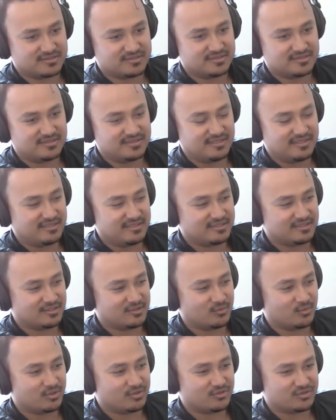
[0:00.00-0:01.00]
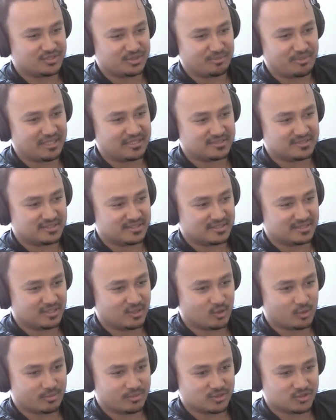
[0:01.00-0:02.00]
Yeah, you know, whether it's a painting
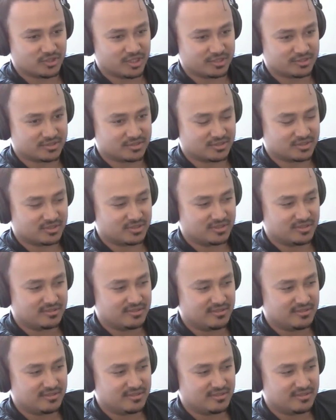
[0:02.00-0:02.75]
or a projector,